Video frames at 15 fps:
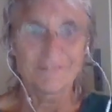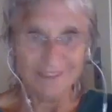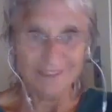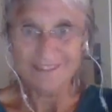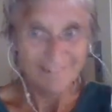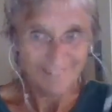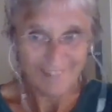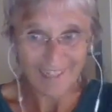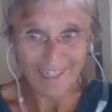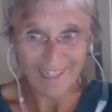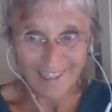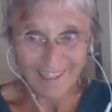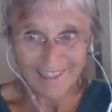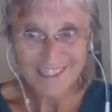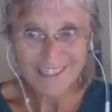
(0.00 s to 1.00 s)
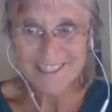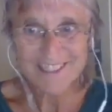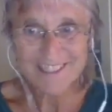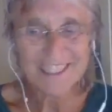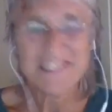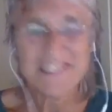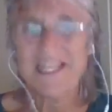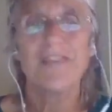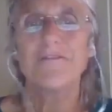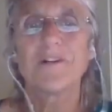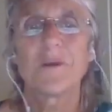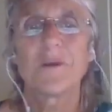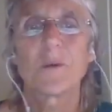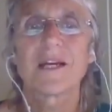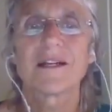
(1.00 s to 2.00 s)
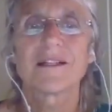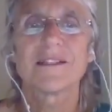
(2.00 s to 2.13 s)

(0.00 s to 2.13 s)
there. It's everywhere.